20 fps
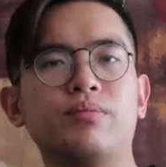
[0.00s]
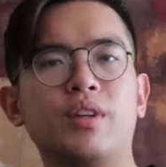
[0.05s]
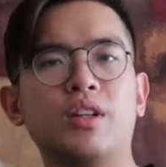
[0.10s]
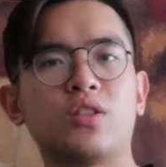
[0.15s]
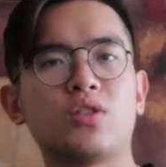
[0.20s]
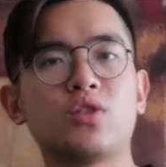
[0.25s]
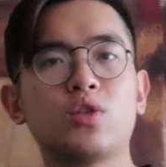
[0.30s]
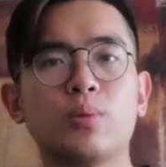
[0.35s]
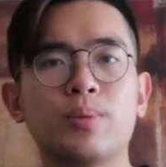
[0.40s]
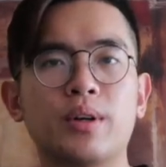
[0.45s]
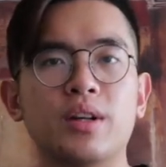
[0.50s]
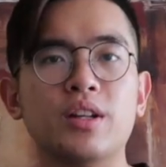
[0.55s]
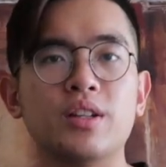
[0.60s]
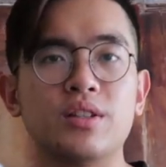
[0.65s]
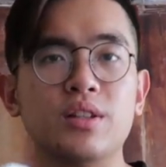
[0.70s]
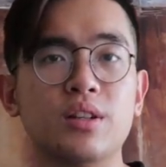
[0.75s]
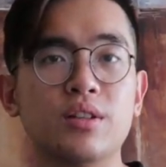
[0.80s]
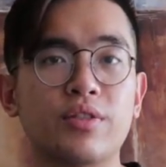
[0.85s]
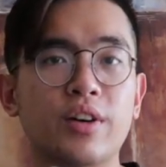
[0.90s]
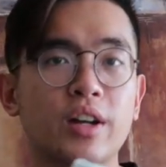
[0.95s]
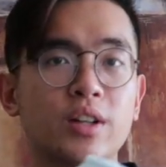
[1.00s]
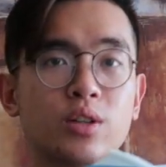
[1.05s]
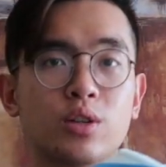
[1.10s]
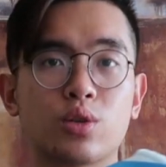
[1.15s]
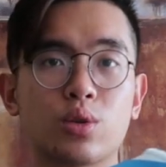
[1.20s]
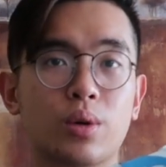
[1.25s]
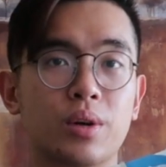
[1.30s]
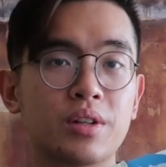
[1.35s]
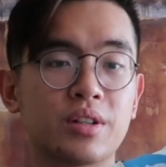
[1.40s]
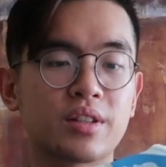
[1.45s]
it's super easy to find your
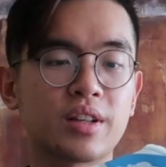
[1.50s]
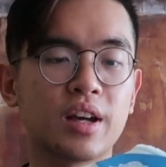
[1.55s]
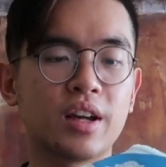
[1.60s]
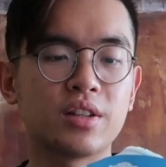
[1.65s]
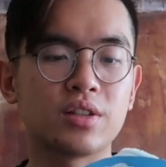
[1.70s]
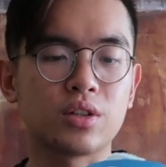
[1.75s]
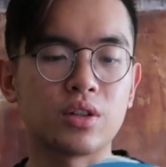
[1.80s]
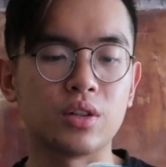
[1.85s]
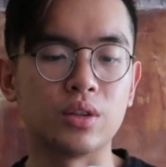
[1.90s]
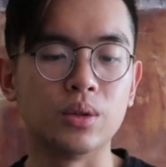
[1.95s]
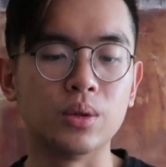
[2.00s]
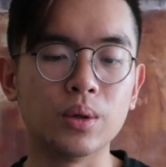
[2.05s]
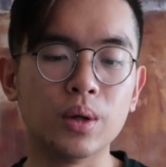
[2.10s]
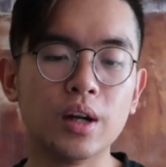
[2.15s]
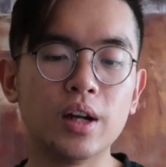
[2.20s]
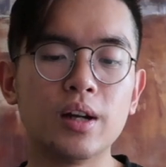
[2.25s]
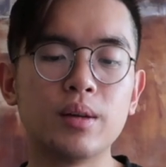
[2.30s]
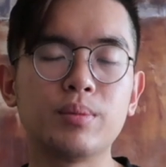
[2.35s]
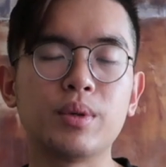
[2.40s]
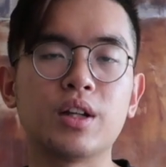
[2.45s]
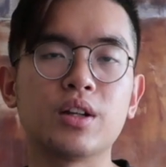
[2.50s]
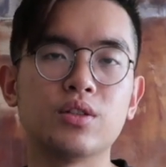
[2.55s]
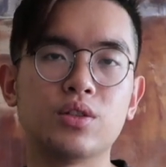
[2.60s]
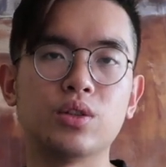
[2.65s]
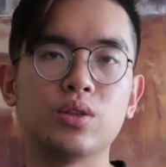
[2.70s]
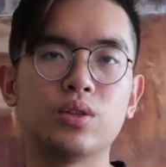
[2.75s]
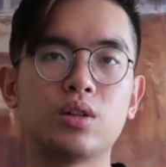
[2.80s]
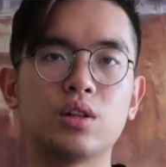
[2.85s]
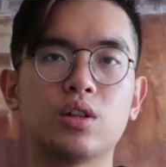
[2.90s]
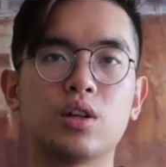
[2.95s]
Jordan size too, because
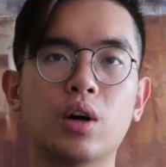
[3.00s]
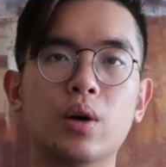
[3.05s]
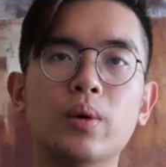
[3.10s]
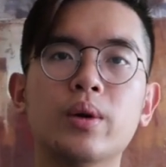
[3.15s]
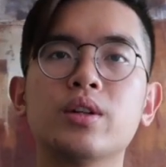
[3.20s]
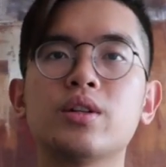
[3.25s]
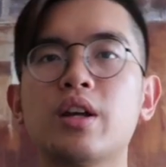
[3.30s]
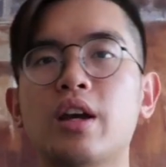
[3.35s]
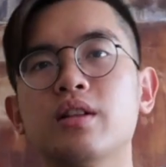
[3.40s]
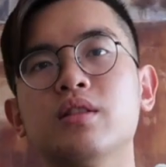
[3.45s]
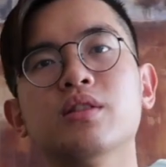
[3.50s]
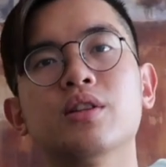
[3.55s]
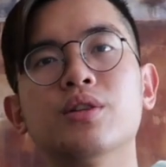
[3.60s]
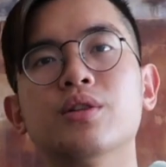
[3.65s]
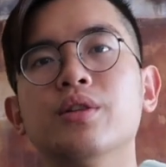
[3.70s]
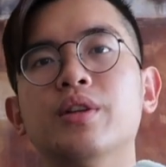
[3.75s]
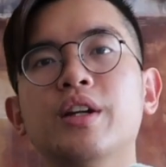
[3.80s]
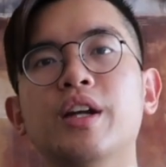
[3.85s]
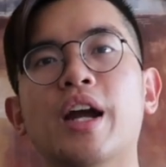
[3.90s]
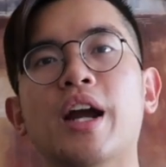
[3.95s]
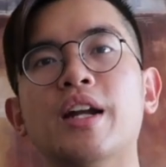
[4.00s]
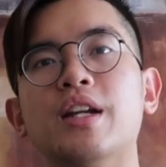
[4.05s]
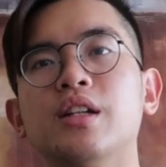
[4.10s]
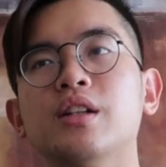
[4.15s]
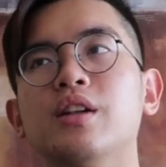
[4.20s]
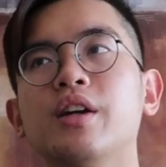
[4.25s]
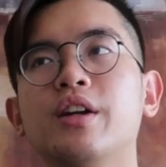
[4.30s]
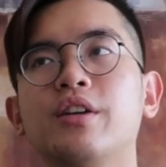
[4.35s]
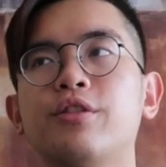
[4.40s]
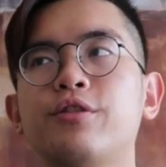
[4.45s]
you could go into literally any
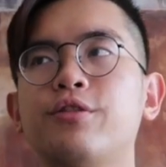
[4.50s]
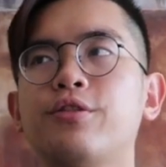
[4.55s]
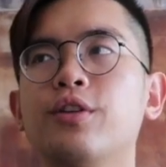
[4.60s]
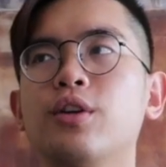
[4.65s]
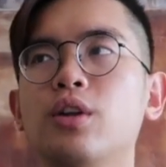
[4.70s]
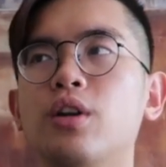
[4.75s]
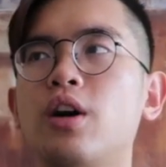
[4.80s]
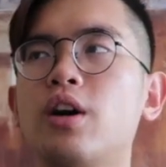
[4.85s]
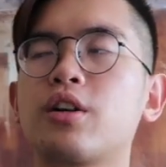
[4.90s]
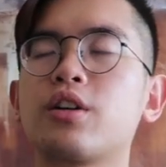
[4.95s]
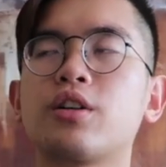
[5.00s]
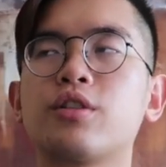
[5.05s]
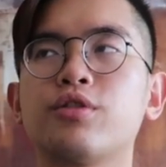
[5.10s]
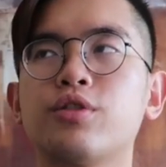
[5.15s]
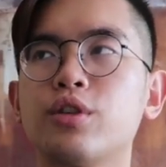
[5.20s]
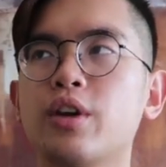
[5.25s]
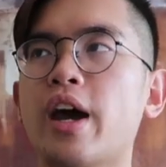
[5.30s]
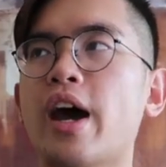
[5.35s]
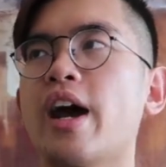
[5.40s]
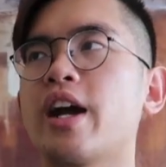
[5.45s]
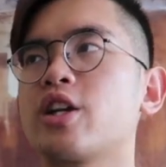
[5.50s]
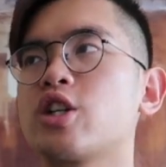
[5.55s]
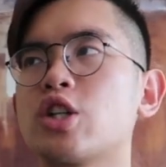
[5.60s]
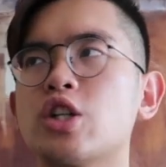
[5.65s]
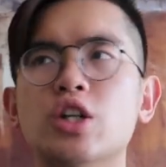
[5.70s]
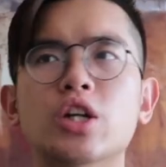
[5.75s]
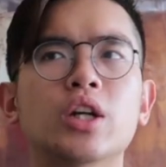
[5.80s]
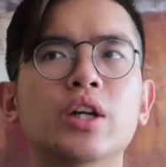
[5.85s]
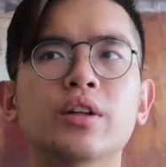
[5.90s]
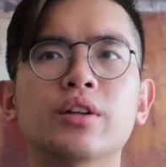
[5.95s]
like Foot Locker, Foot
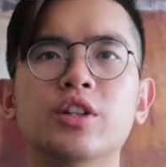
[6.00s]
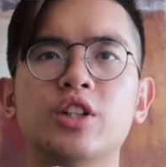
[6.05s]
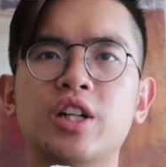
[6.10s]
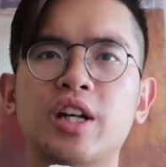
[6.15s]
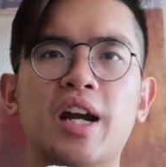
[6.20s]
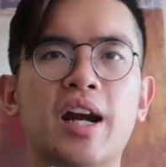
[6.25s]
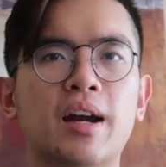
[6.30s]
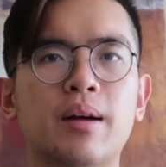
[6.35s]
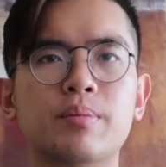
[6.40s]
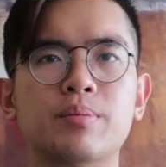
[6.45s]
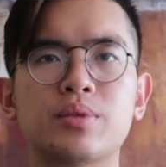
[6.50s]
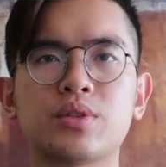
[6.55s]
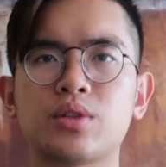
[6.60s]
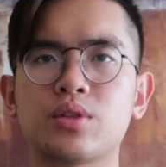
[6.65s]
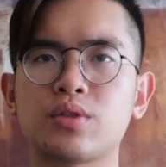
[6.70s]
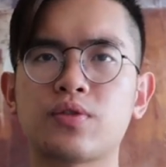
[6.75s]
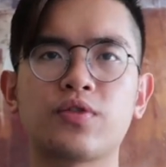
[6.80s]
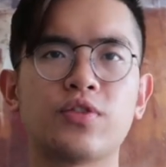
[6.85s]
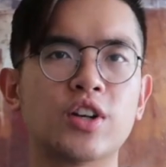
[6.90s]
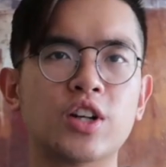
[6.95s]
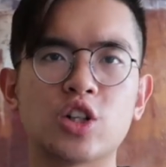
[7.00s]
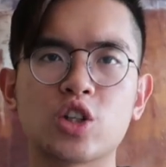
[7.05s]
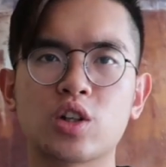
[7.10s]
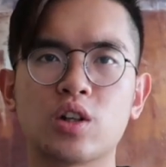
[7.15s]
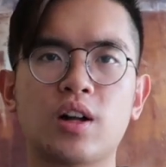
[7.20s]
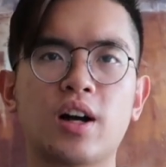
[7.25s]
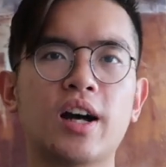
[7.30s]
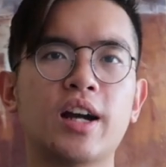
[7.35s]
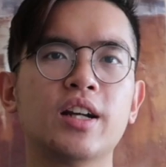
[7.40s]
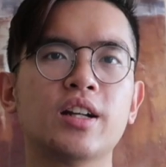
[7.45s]
Action, Champs, Finish
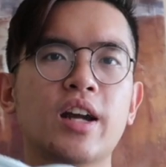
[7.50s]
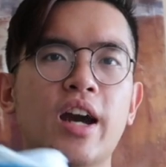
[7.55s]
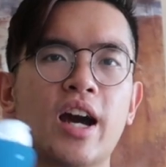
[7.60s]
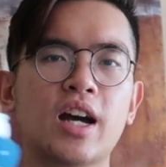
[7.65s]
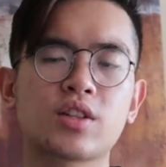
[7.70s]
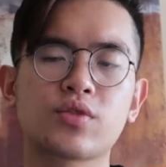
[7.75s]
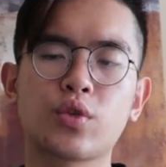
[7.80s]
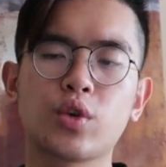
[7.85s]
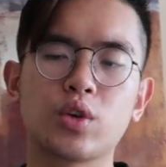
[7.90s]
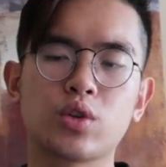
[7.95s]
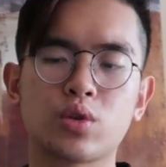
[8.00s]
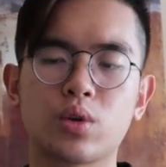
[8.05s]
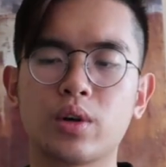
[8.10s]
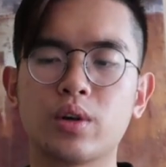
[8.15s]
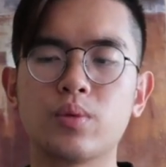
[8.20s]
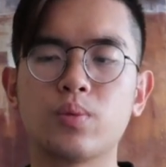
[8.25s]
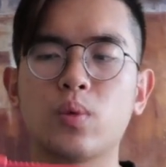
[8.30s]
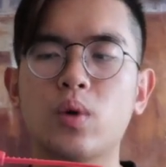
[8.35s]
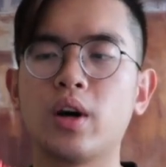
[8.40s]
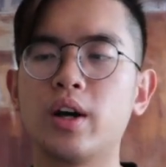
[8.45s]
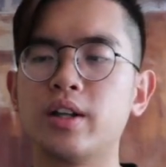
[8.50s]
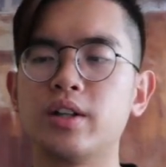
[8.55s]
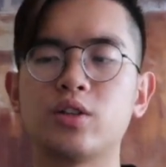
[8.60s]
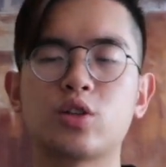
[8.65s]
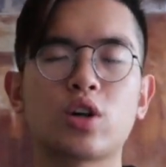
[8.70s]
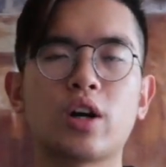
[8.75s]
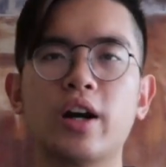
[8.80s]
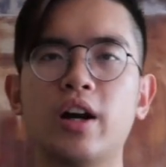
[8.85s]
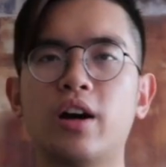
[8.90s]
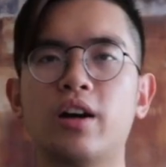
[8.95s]
Line, ask for a Jordan 1,
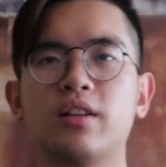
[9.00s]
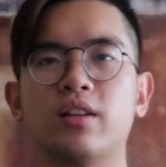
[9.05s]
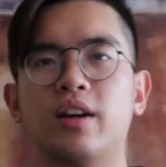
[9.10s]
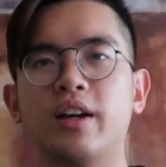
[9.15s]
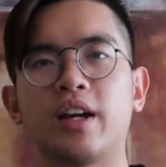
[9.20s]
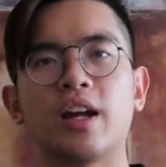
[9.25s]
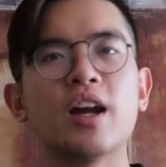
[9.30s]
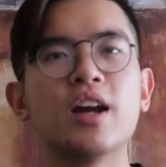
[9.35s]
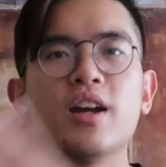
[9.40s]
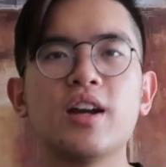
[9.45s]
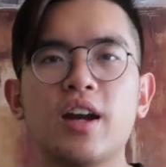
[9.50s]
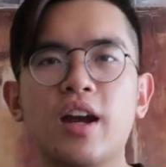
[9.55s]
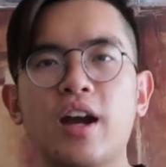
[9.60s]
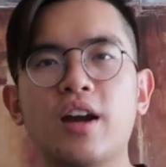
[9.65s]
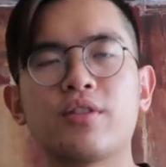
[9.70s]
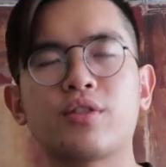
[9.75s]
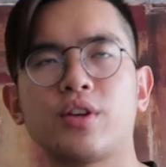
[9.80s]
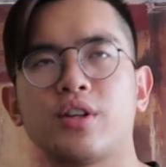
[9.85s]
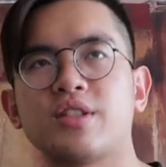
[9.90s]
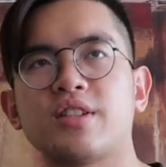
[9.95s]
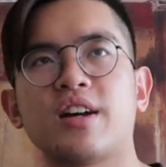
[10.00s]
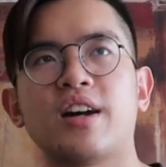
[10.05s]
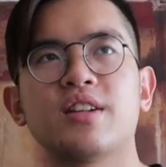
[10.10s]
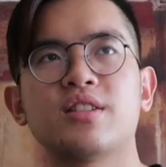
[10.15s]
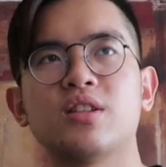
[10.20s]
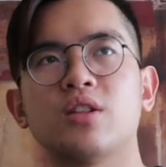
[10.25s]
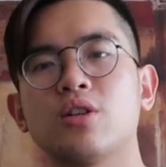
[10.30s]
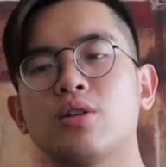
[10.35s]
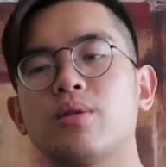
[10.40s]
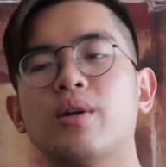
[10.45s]
try on like every
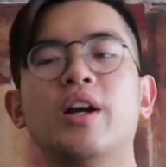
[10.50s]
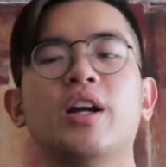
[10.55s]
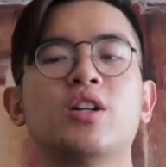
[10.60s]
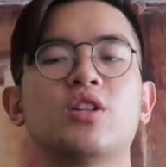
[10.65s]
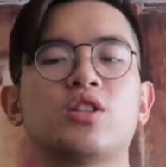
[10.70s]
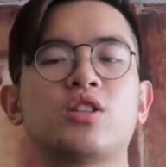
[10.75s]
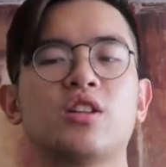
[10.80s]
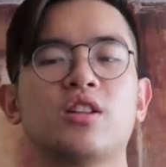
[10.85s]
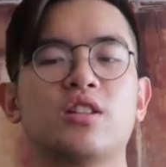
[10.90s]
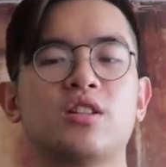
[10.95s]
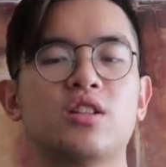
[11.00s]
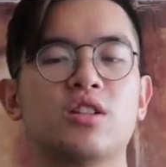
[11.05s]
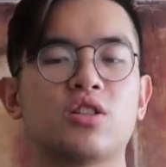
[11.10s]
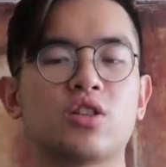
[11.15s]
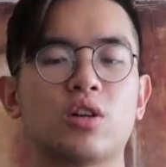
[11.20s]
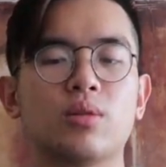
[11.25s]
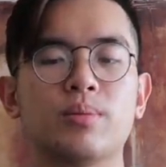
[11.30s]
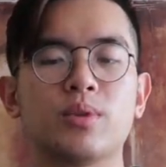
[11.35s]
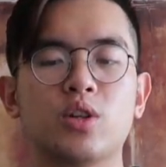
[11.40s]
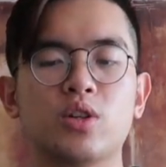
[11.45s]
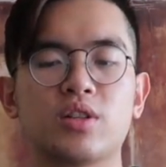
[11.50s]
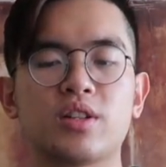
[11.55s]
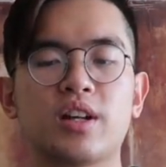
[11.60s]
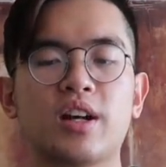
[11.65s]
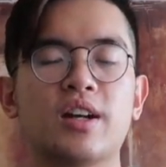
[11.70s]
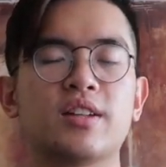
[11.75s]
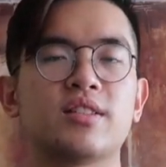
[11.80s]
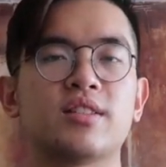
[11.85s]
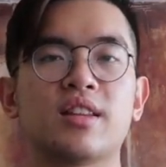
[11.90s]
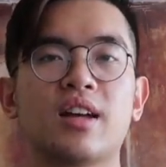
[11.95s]
size in your range to determine your
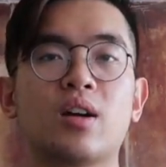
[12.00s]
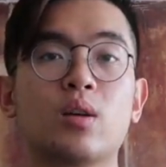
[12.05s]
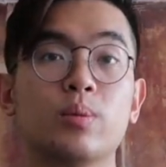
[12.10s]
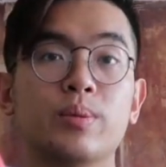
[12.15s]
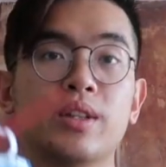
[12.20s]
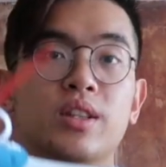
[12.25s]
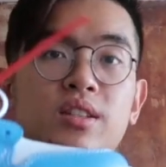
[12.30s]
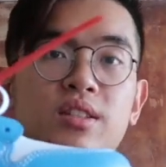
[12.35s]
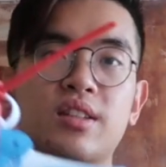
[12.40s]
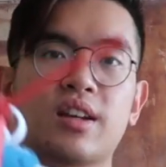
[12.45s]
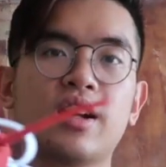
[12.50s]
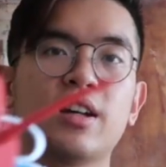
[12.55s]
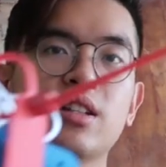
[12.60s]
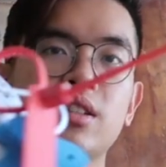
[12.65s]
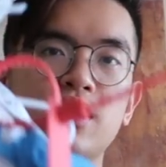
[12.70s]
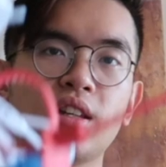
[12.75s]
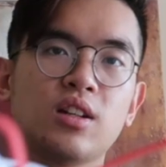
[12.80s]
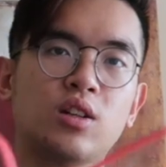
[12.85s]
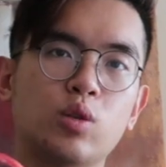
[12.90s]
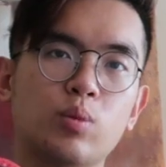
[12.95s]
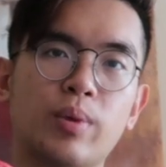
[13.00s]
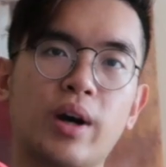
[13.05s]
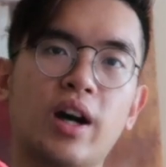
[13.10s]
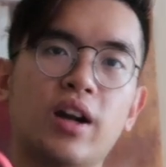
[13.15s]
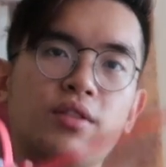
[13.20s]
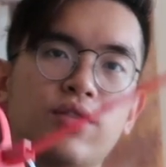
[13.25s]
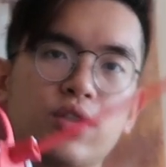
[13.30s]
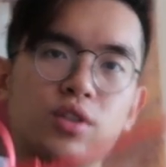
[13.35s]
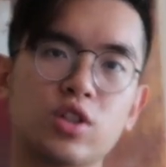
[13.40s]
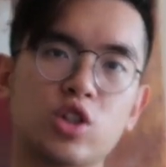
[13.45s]
size, and that'll be the size that you
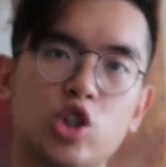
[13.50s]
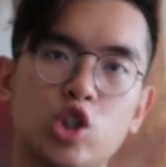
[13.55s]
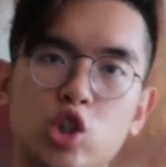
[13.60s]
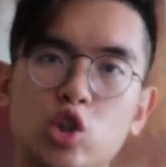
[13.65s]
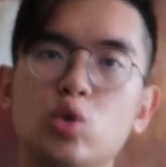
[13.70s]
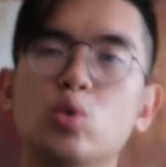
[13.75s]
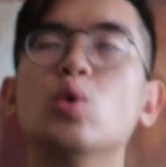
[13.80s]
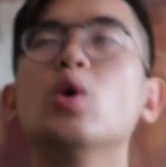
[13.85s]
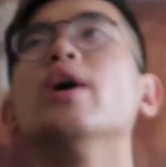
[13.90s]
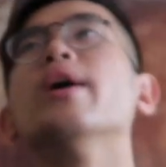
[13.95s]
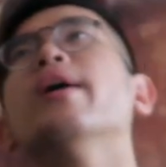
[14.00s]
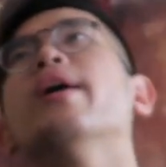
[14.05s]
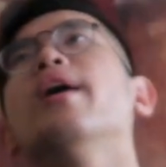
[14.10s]
buy for the shoe.